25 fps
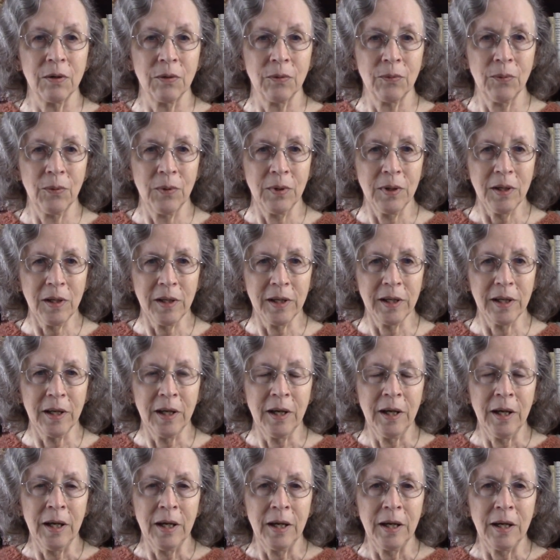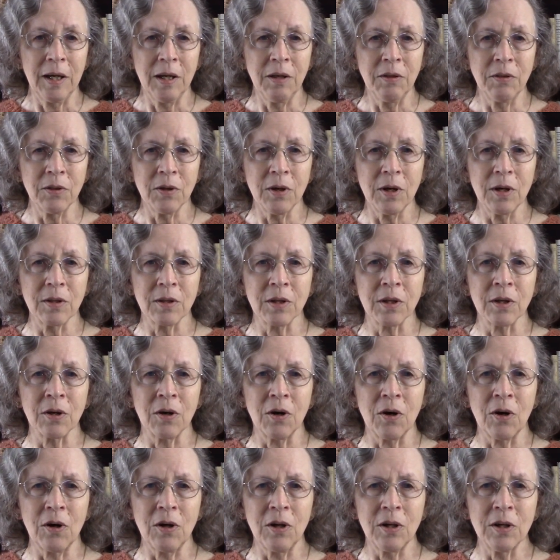Really, he thought that
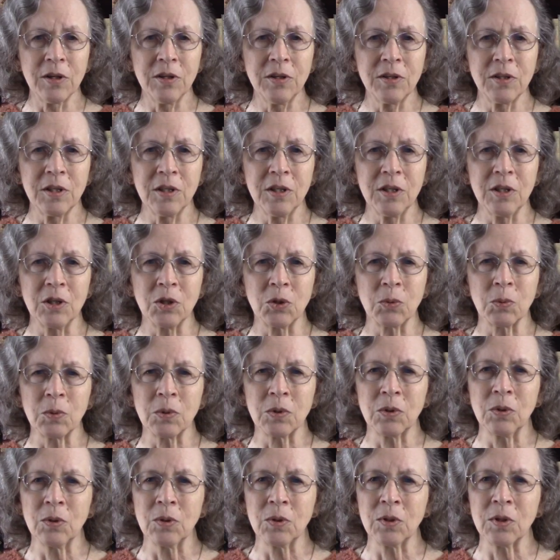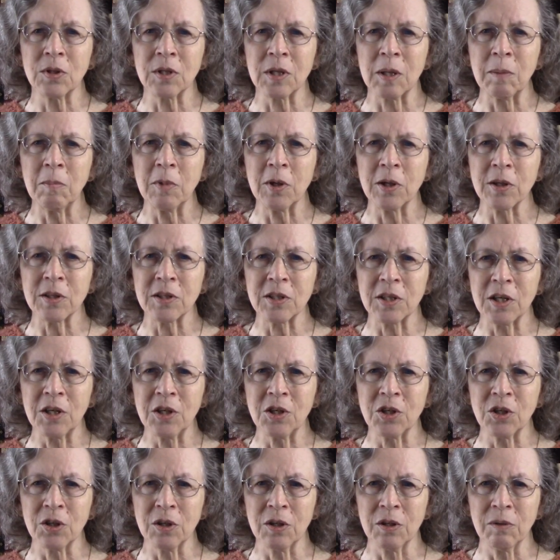all disease was due to
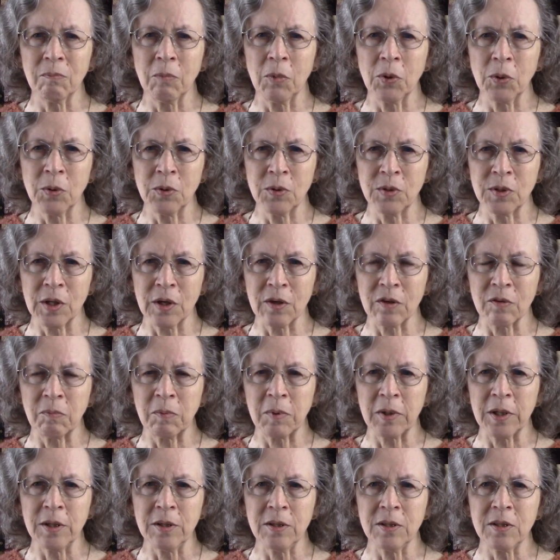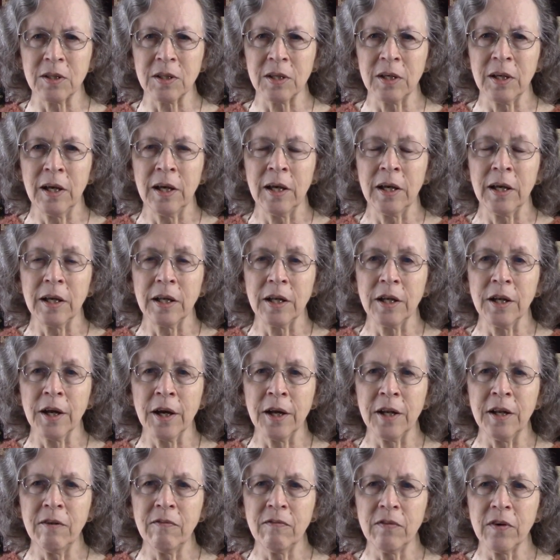subluxation, bones out of place,
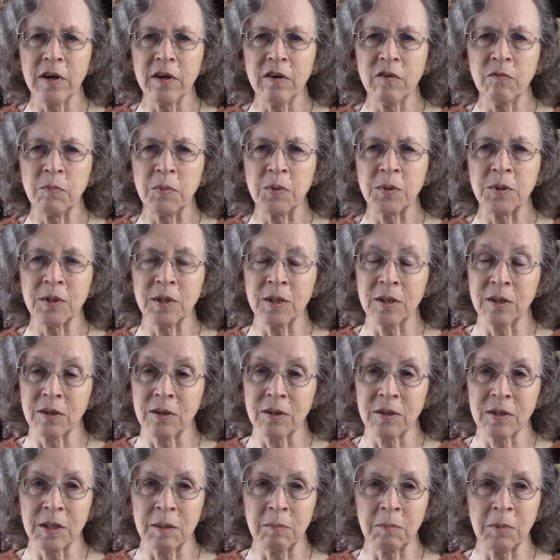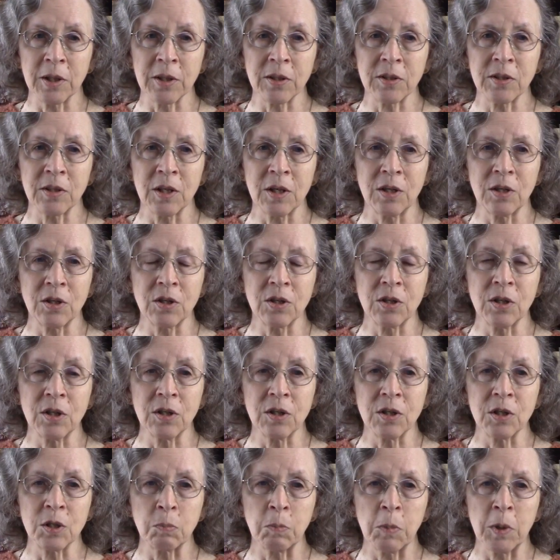ninety-five percent to subluxation in
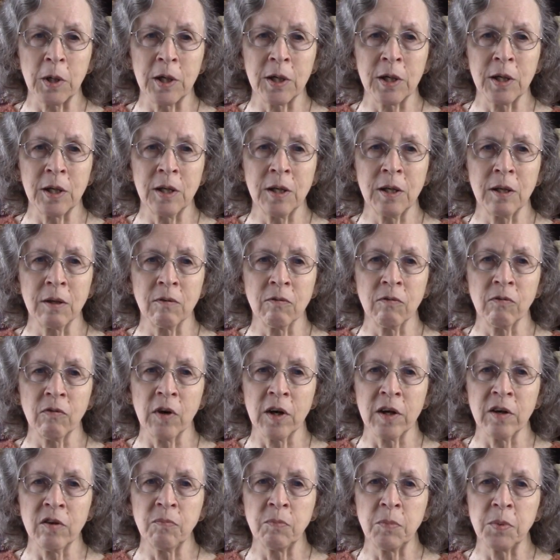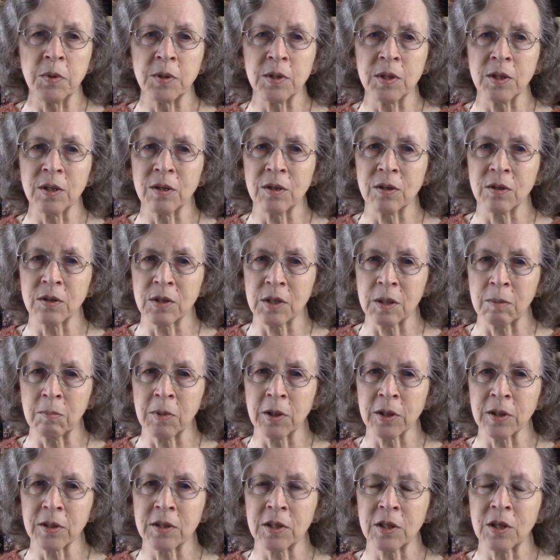the spine, and five percent to
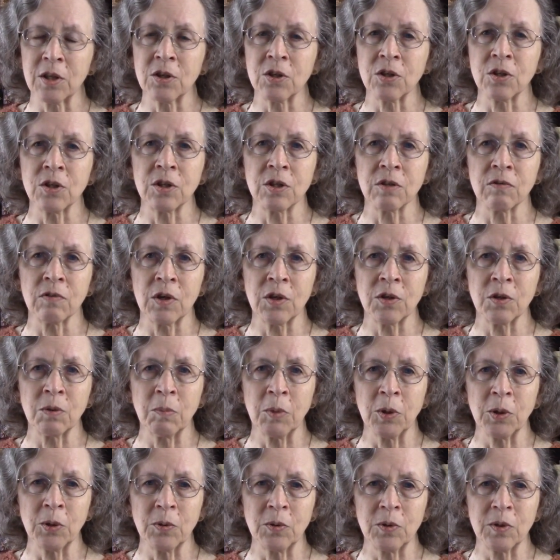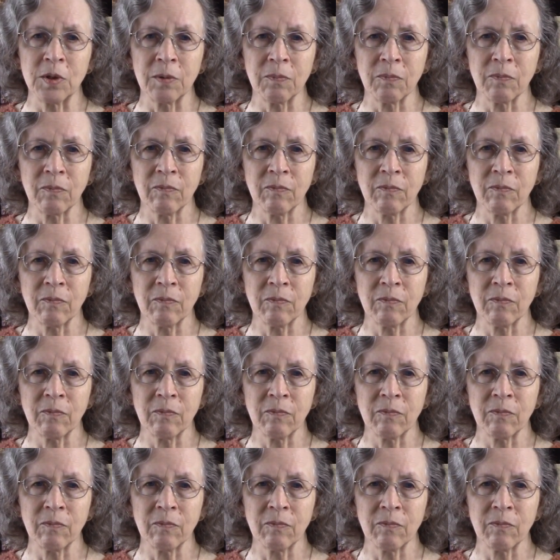subluxations of other bones.